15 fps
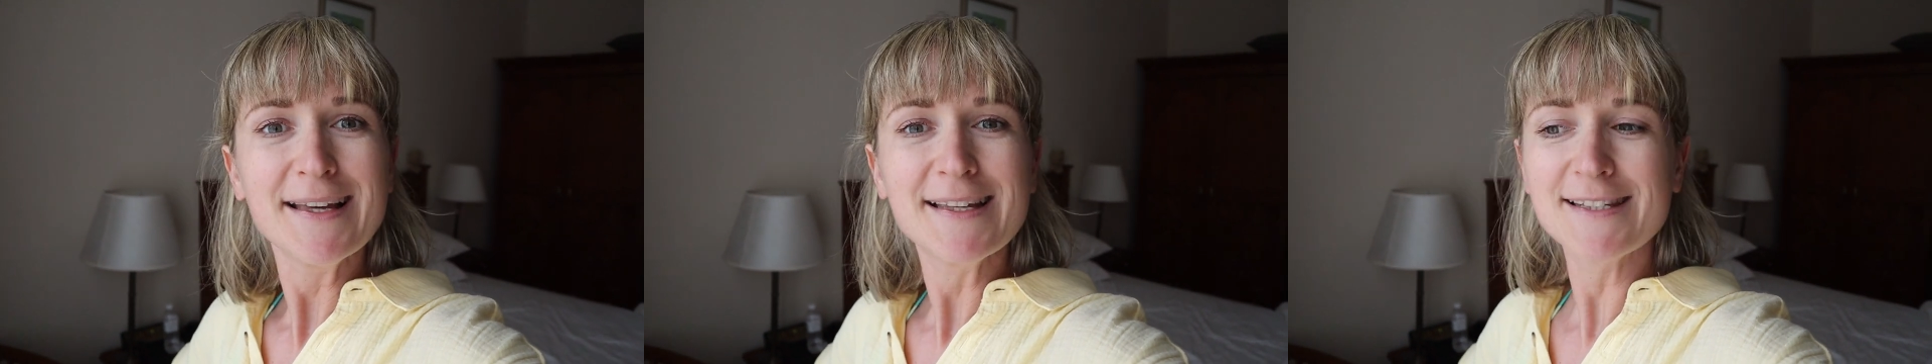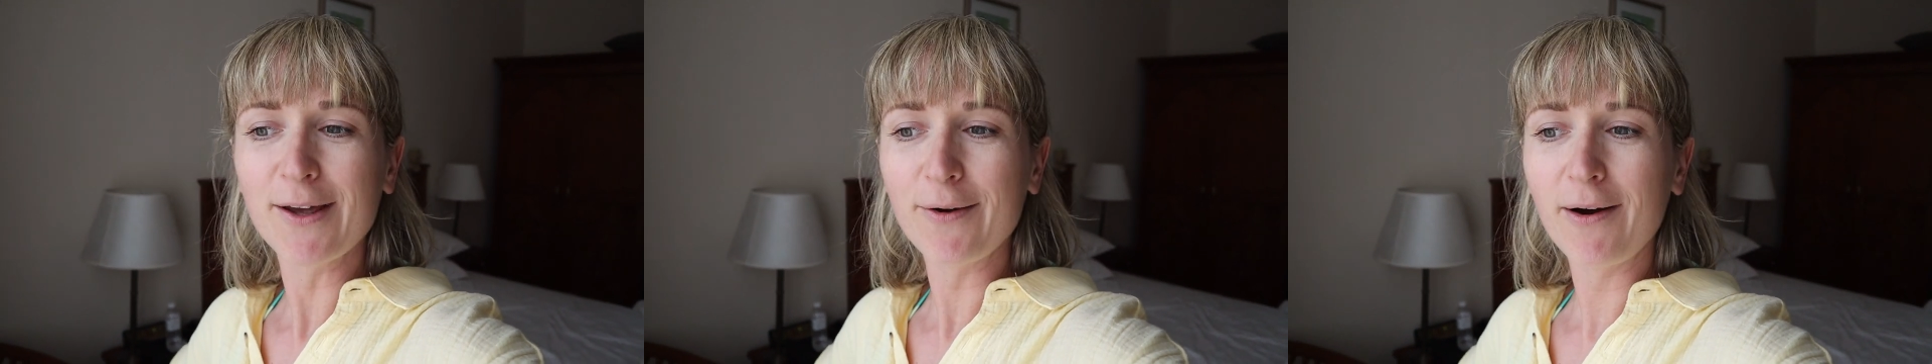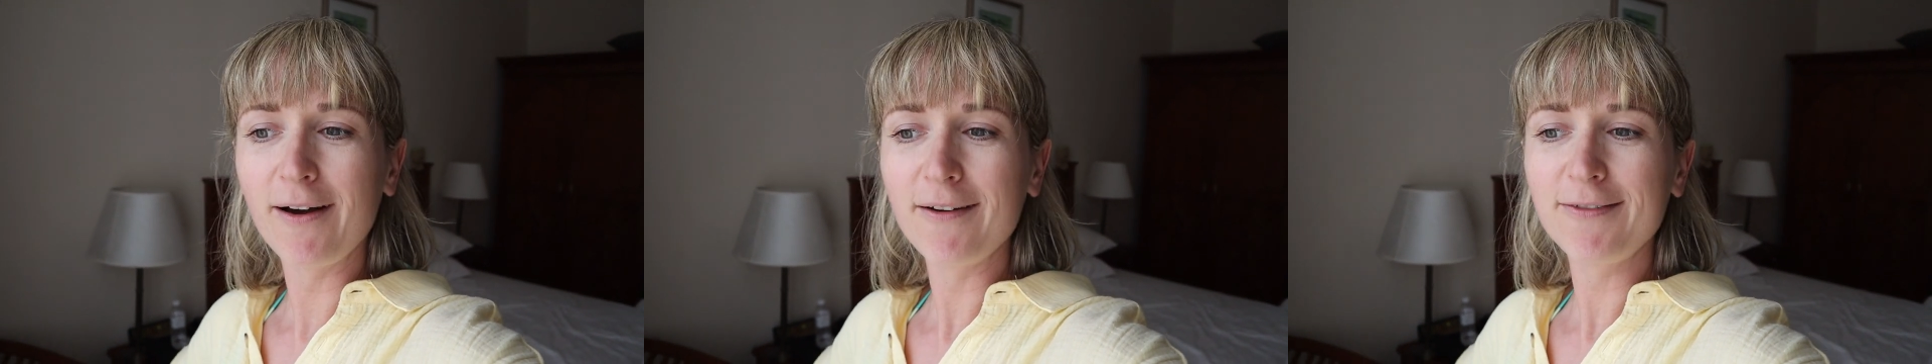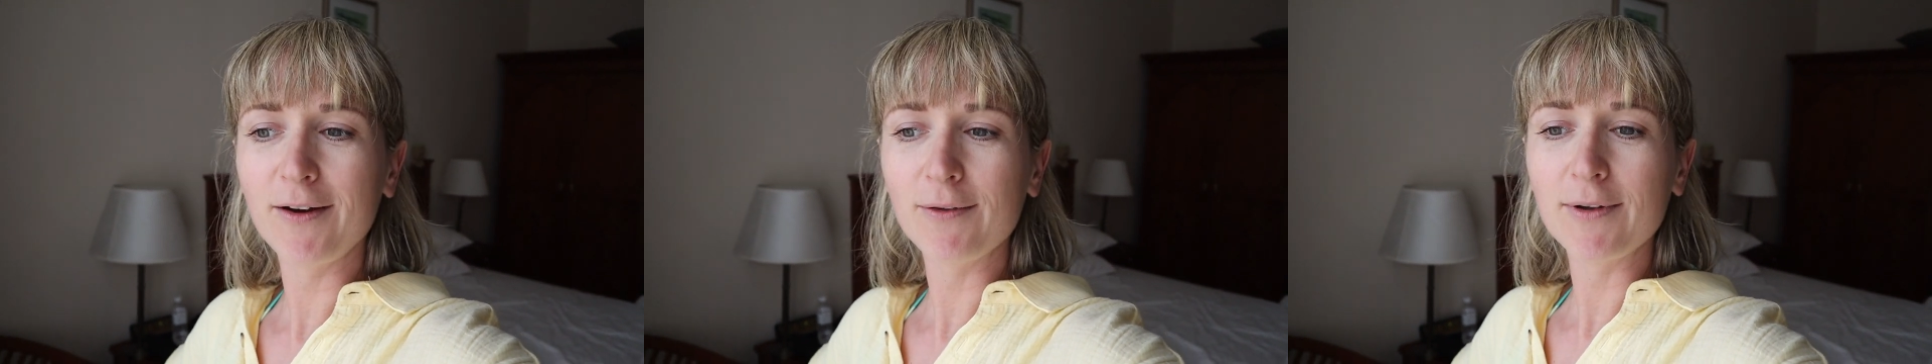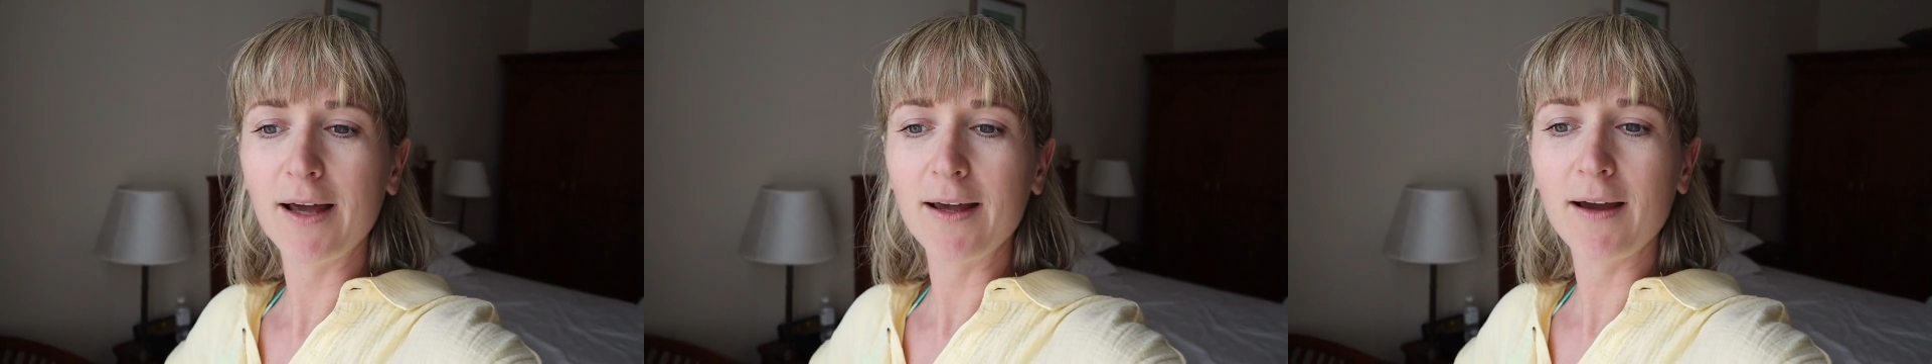So I
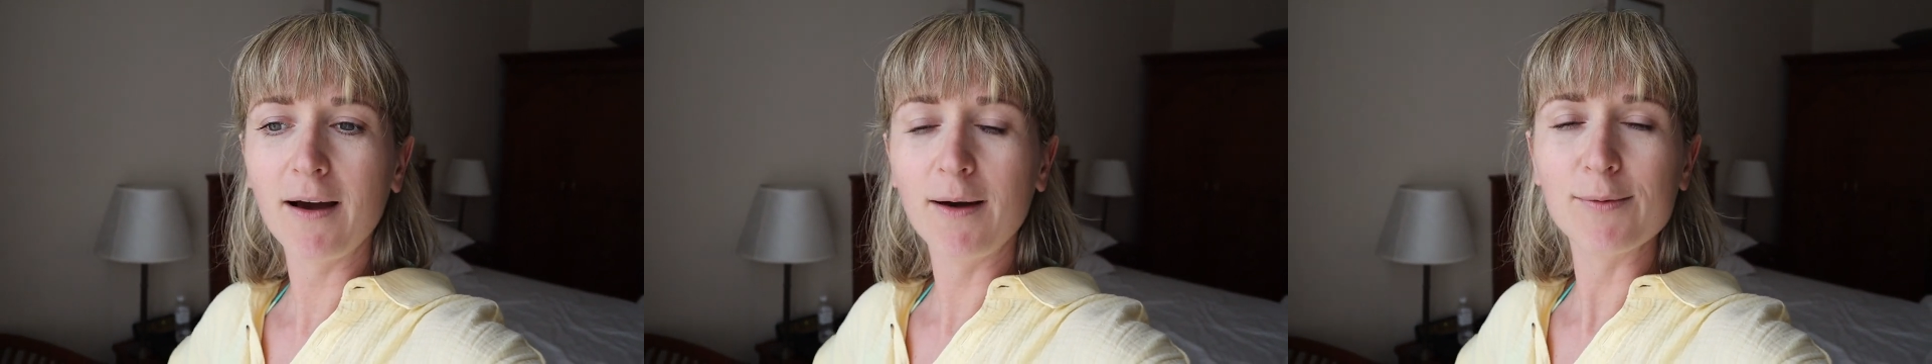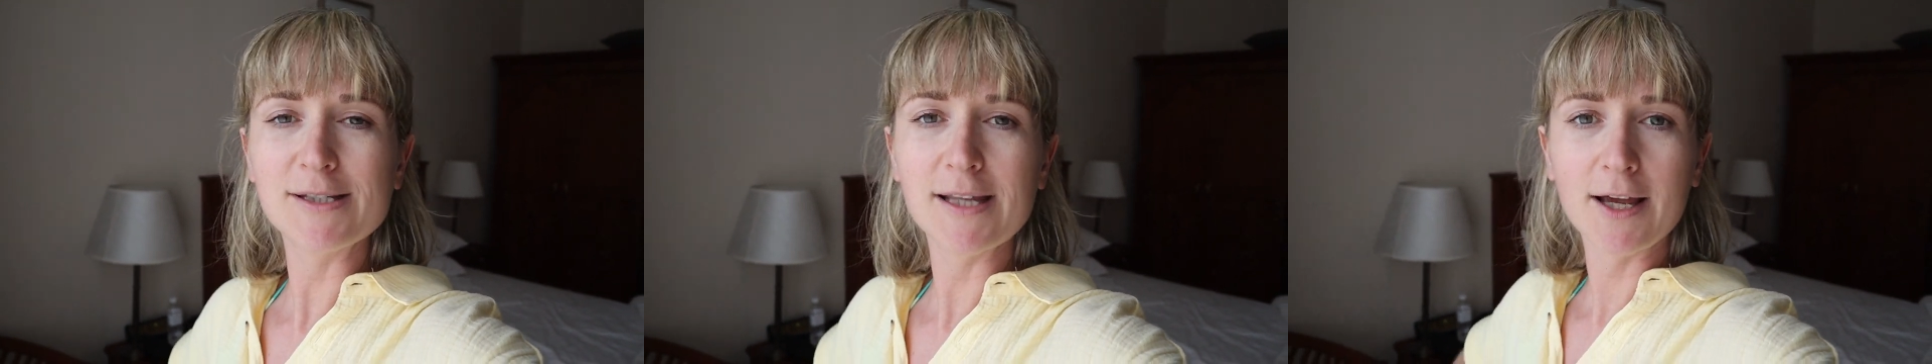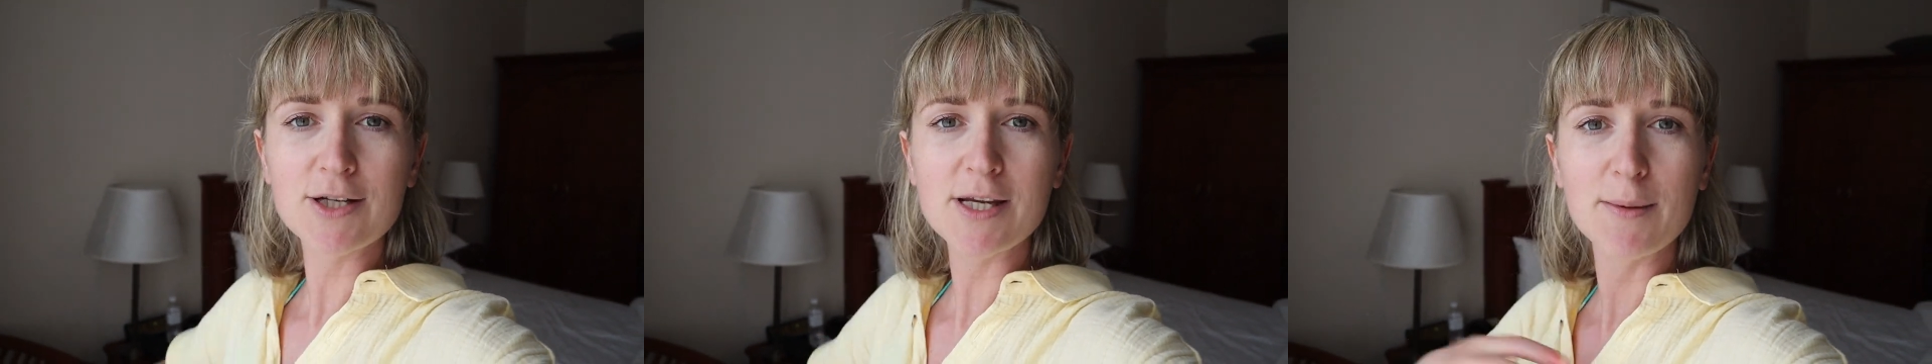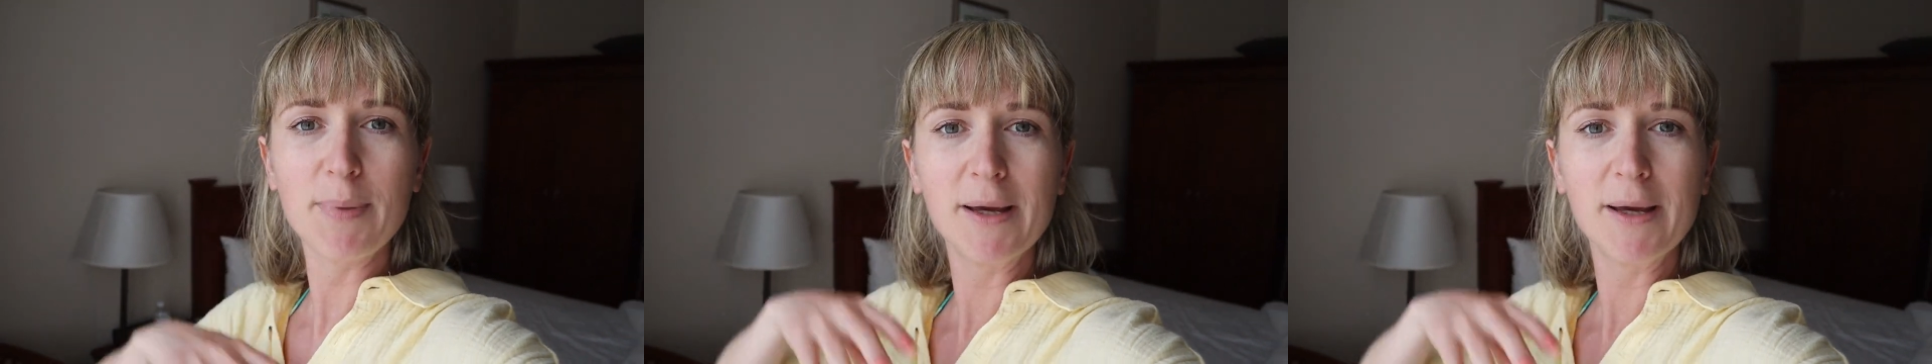felt like I was actually